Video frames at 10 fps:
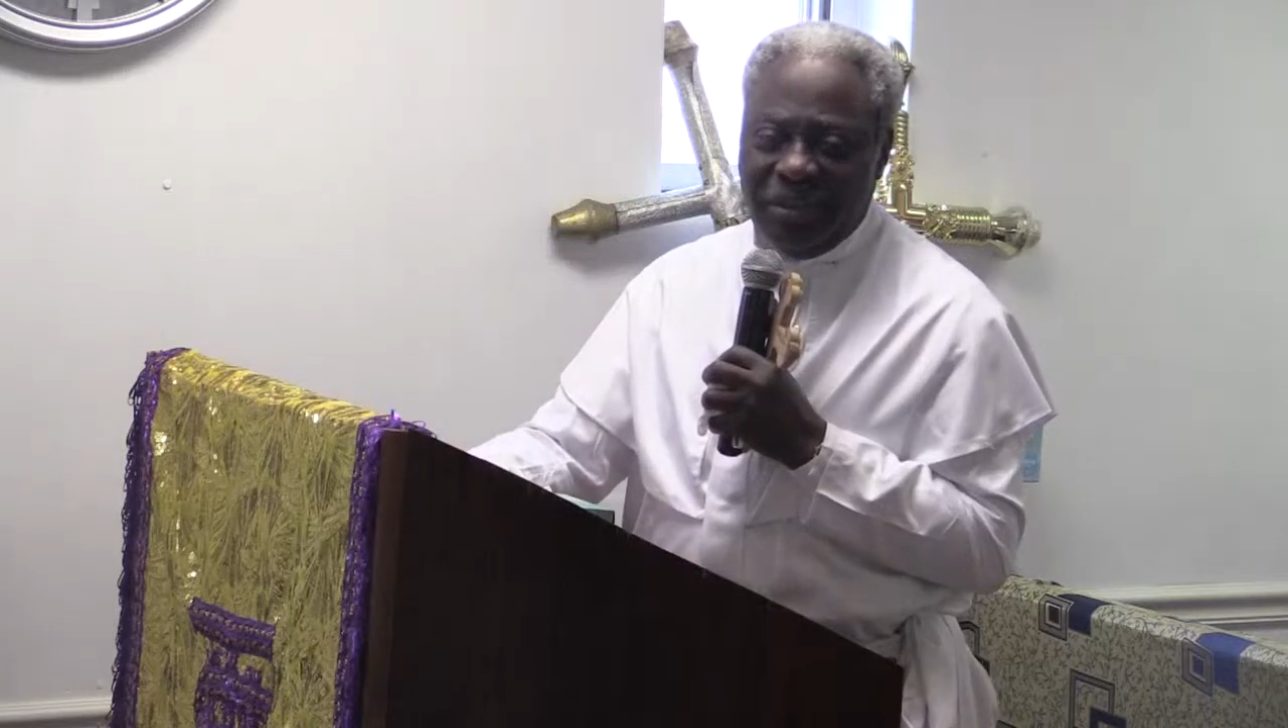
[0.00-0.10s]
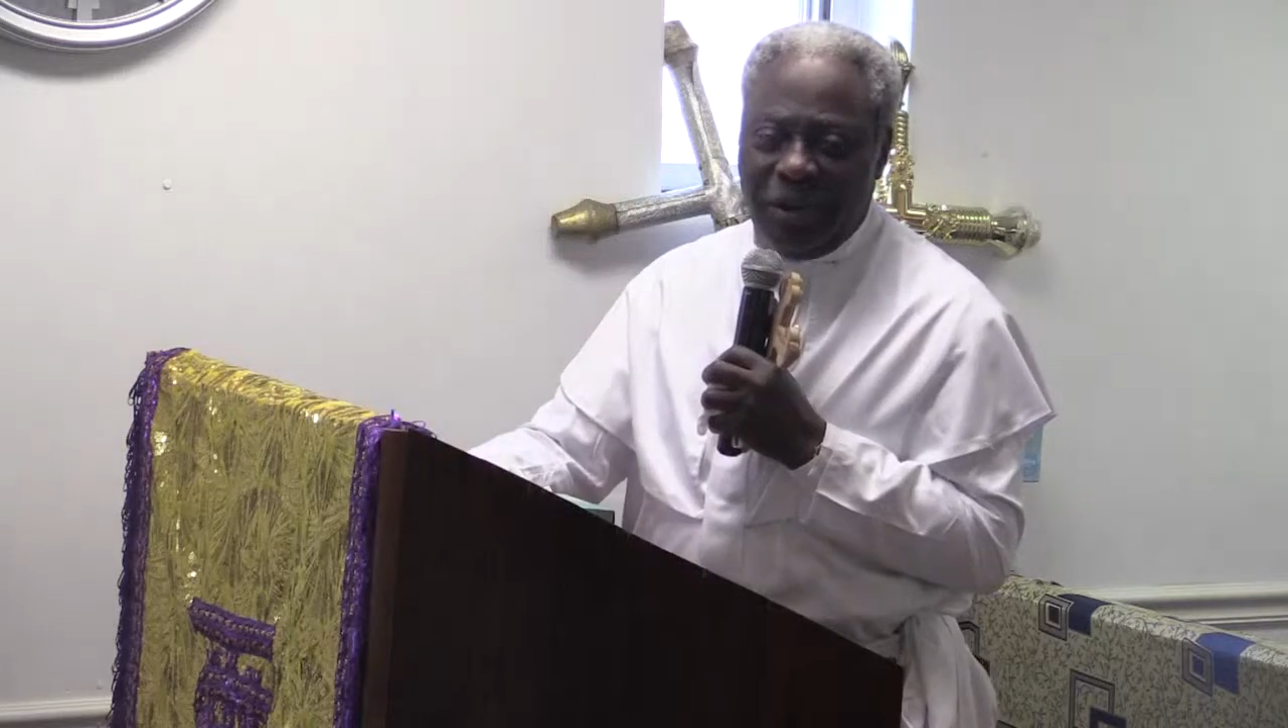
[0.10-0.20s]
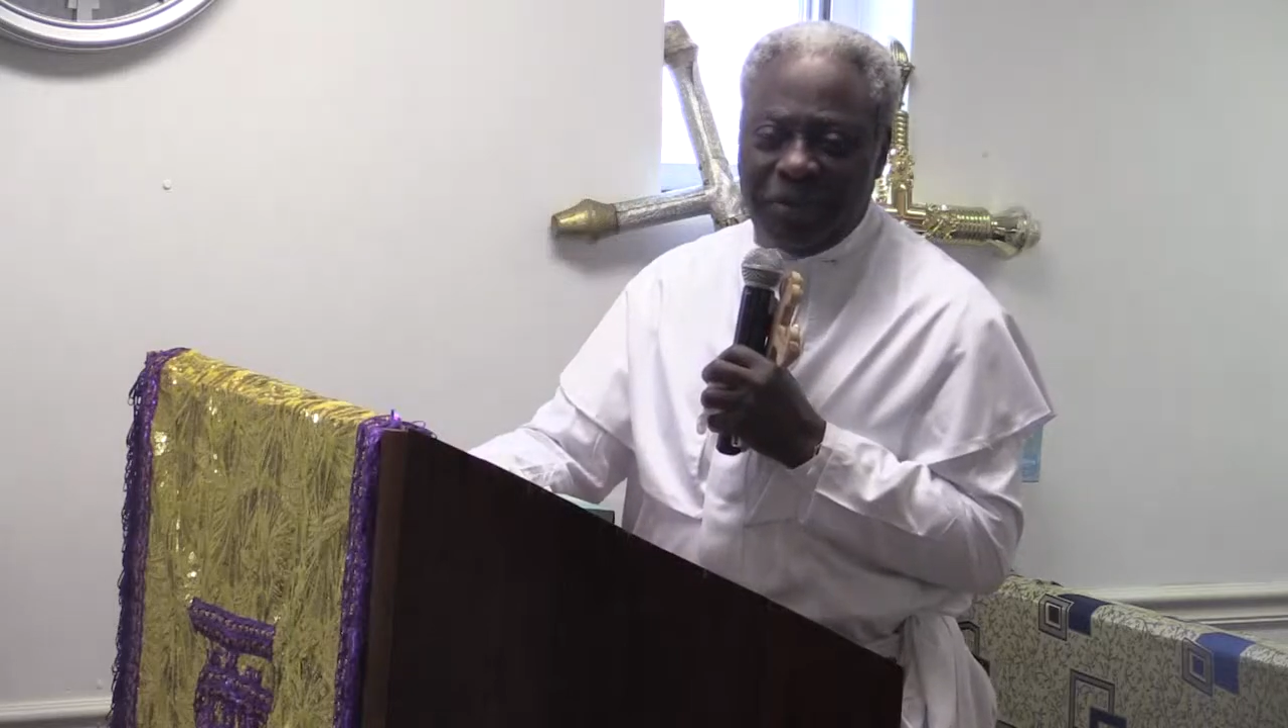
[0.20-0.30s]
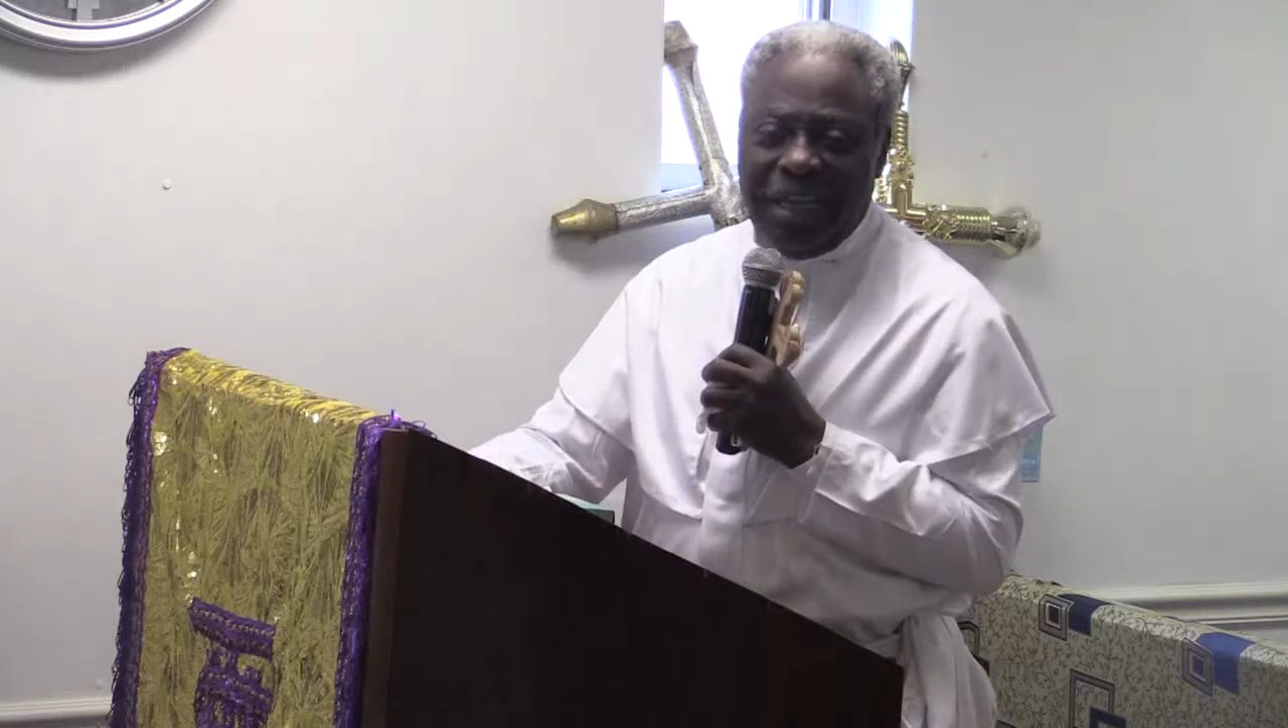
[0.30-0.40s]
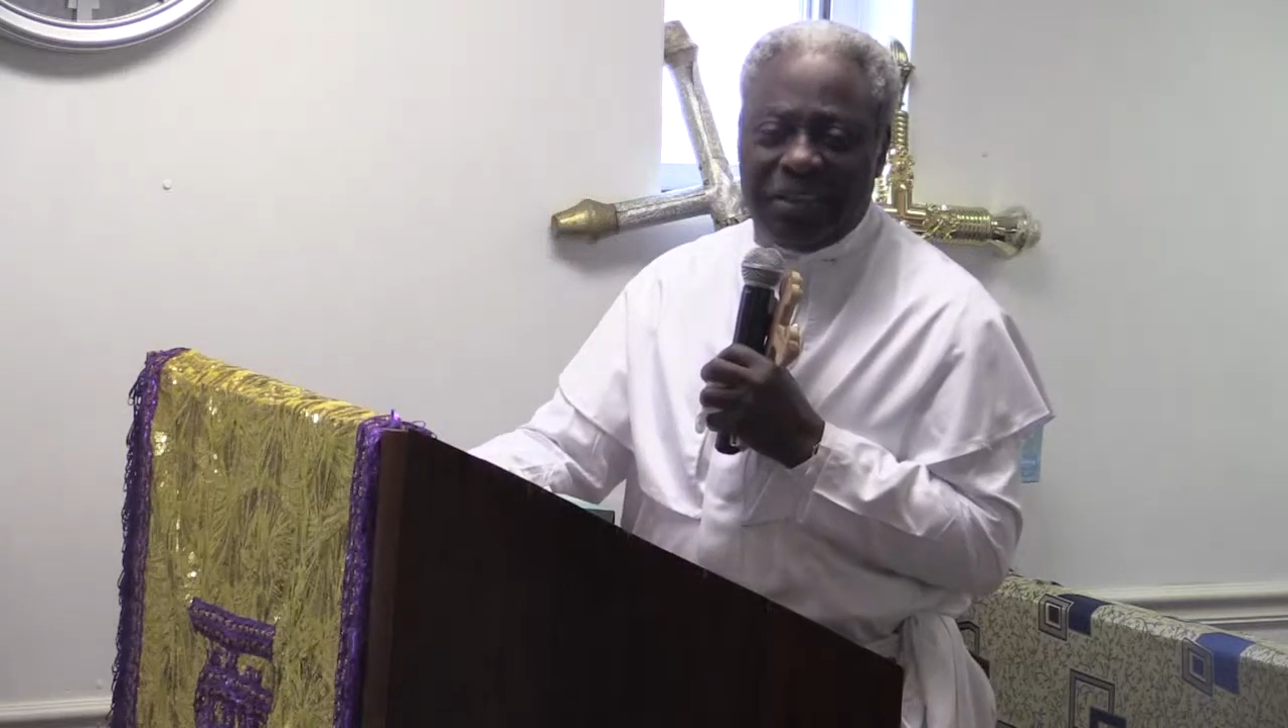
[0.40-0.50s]

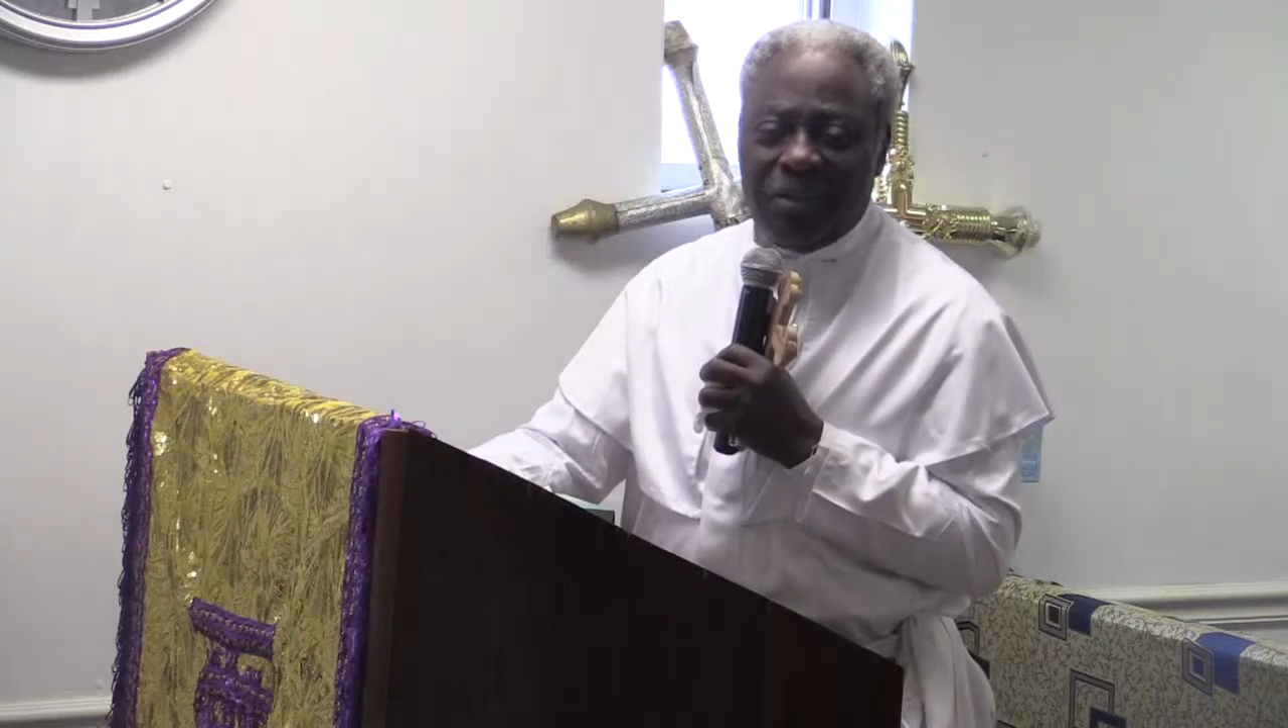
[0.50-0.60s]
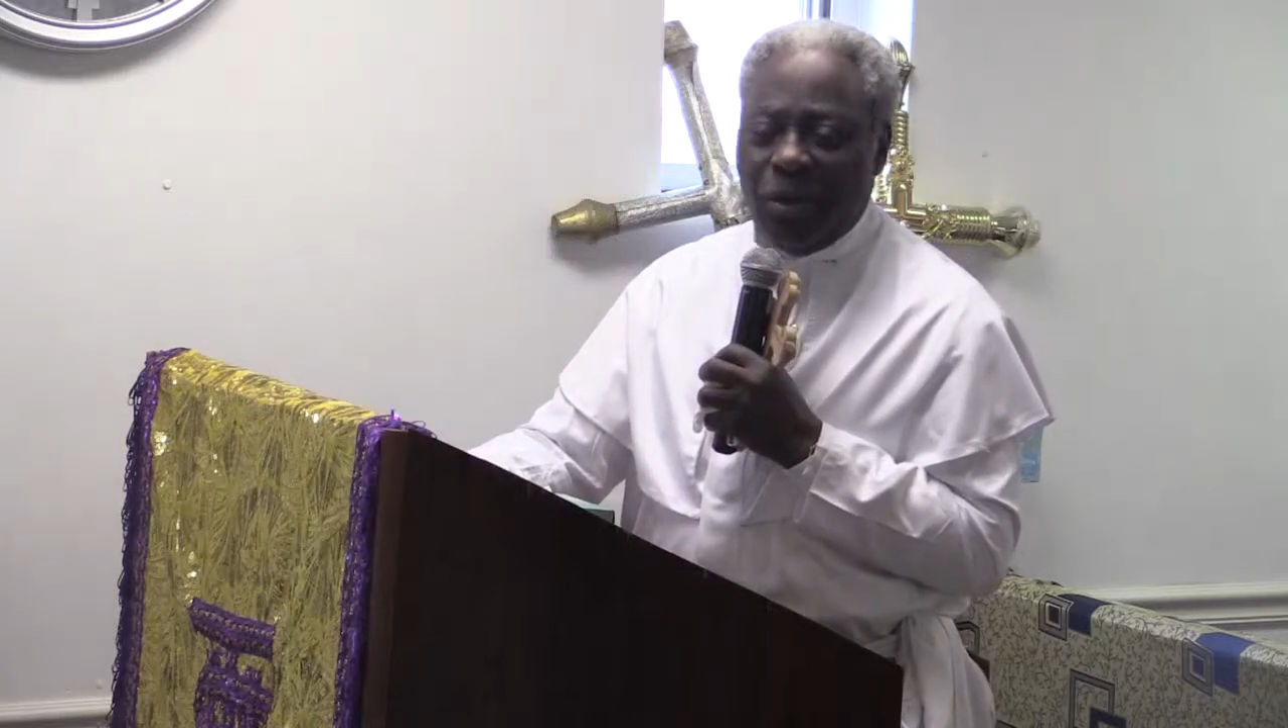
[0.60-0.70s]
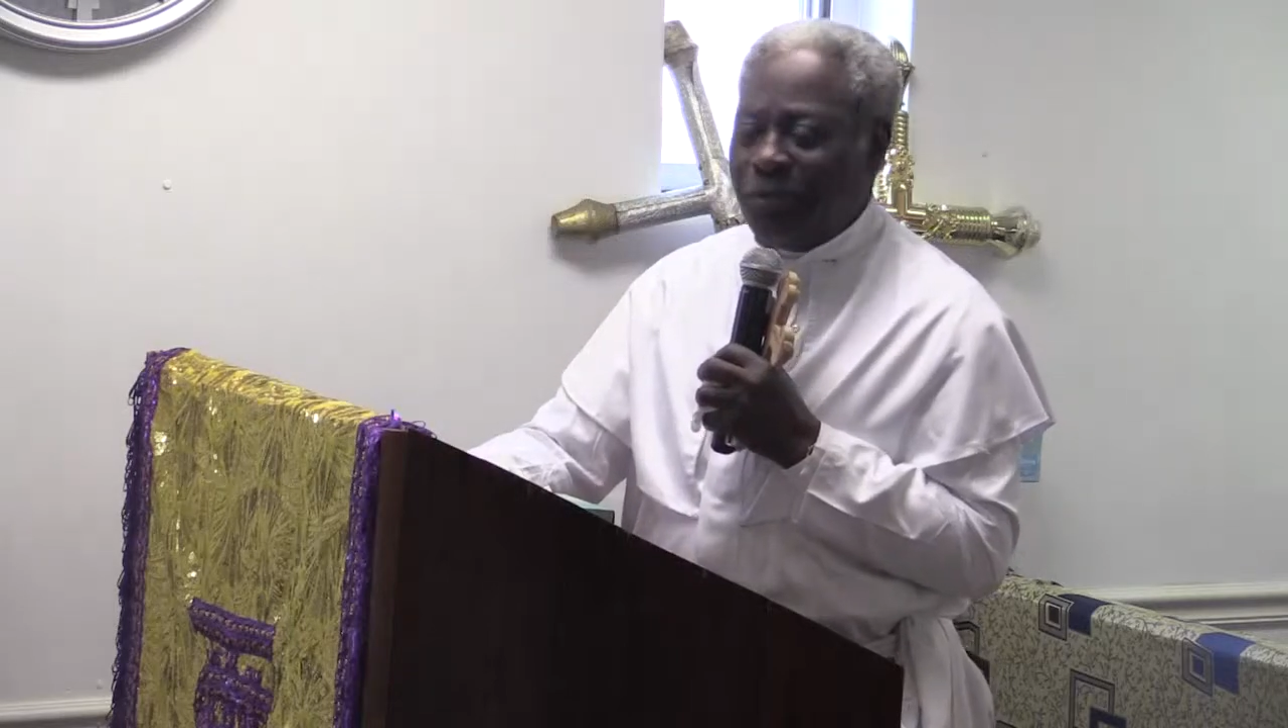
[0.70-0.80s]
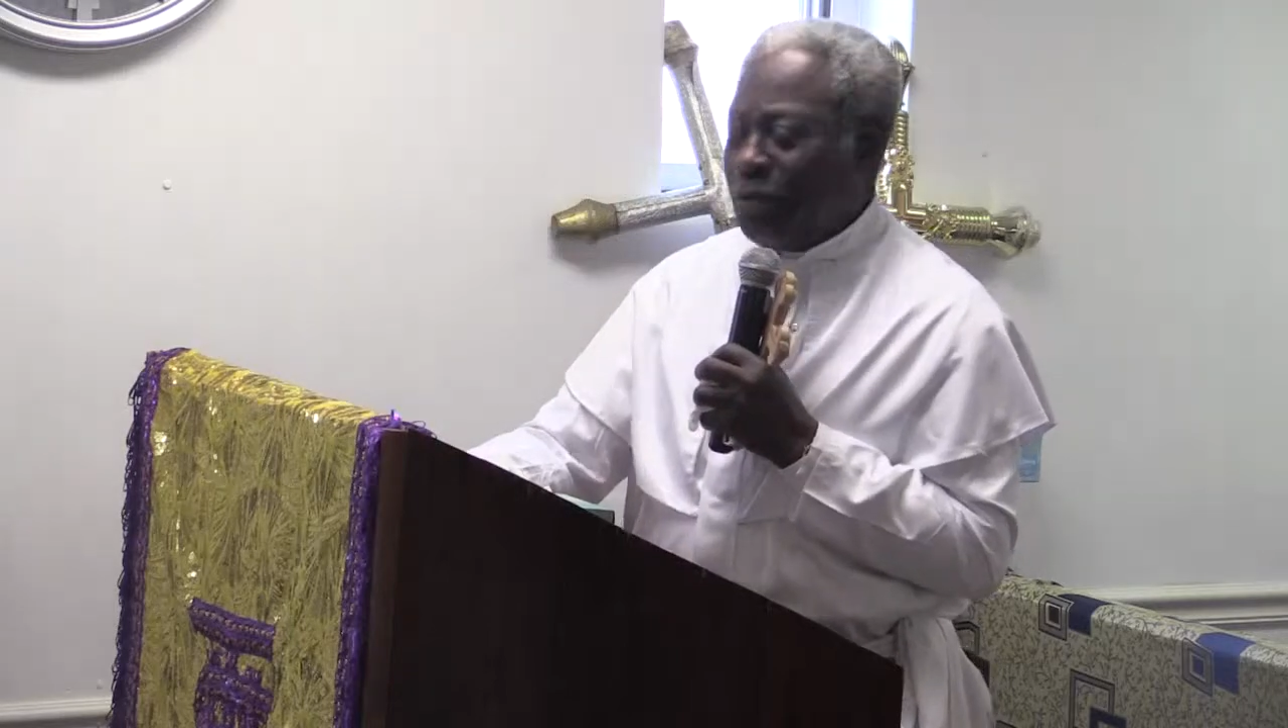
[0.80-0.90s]
of